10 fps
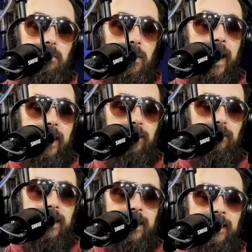you have,
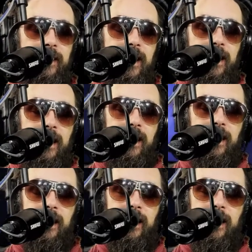because
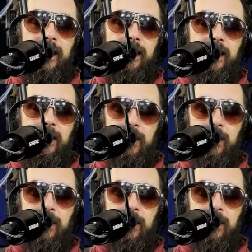to